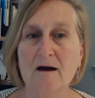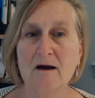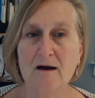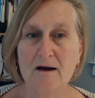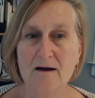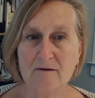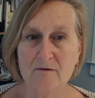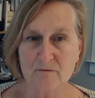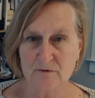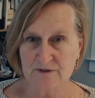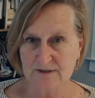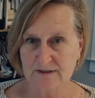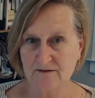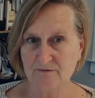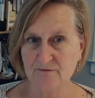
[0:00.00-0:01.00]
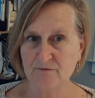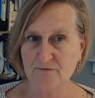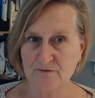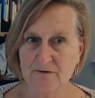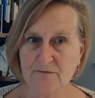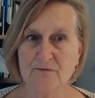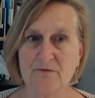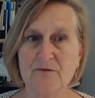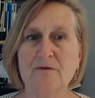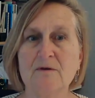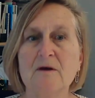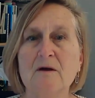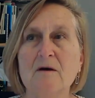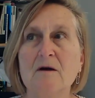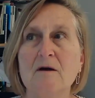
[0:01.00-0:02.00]
I was the fifth
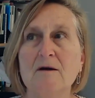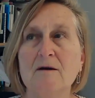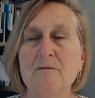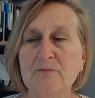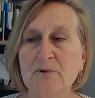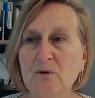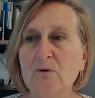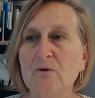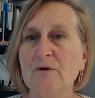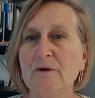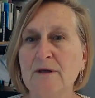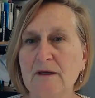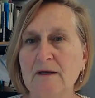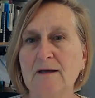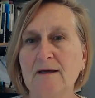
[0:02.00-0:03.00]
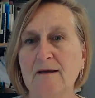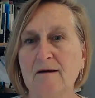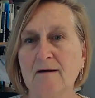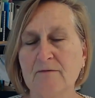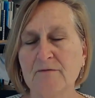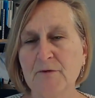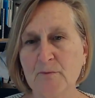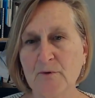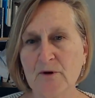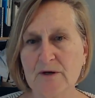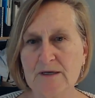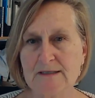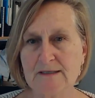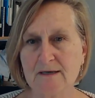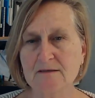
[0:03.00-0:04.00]
employee of the
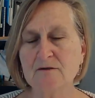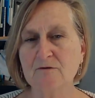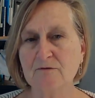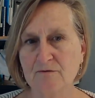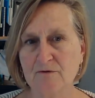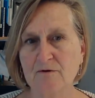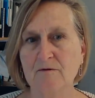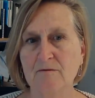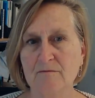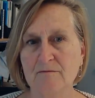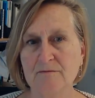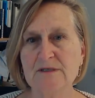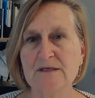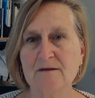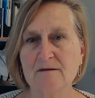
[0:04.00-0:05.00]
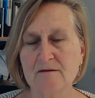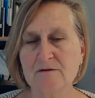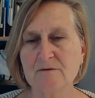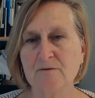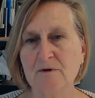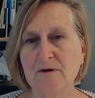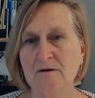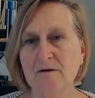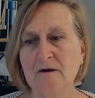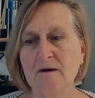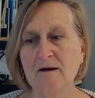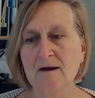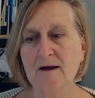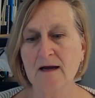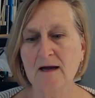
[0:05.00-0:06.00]
predecessor firm to this one.
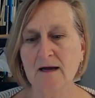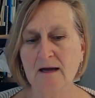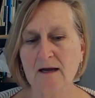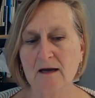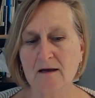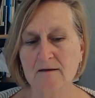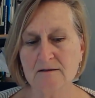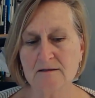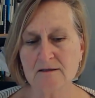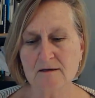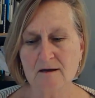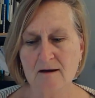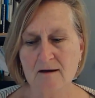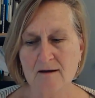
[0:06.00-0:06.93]
And